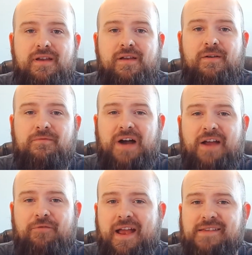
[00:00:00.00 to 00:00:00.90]

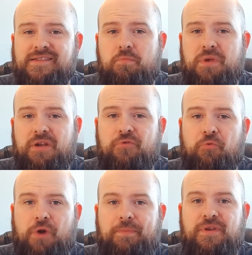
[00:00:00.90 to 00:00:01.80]
Fiverr has a bit of a
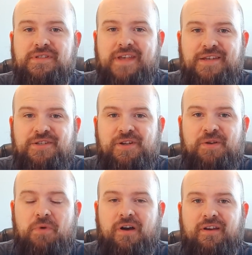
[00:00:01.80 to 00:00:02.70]
reputation
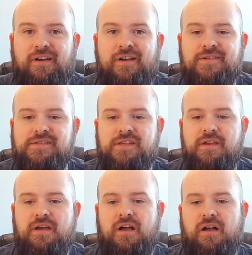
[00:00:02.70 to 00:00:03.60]
among us
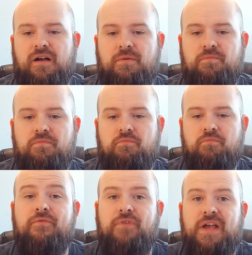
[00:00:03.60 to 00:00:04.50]

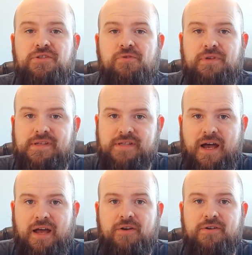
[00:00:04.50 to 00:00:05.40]
professional
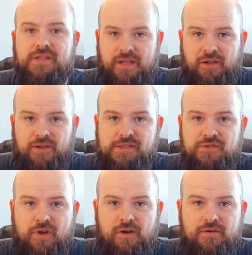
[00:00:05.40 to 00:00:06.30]
designers and
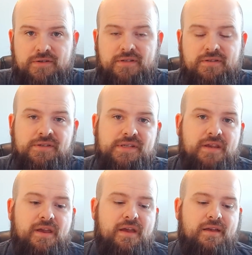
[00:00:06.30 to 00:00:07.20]
illustrators. You see,
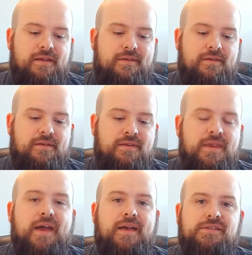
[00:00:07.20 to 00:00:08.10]

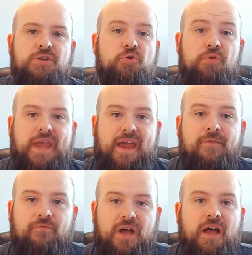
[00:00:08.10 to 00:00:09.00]
yes, you can
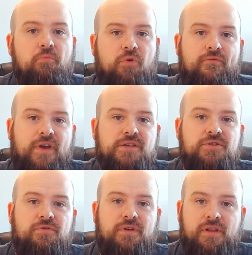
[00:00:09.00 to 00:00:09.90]
find
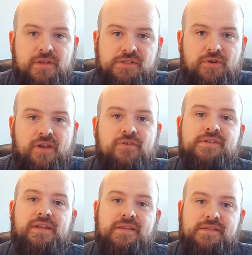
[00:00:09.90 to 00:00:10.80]
professional illustrators
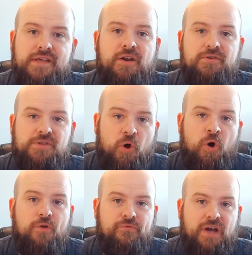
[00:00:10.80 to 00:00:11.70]
and designers
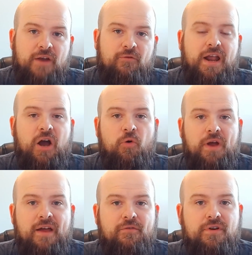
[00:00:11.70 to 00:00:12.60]
on Fiverr.
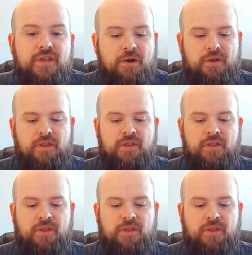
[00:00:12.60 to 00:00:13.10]
However, they're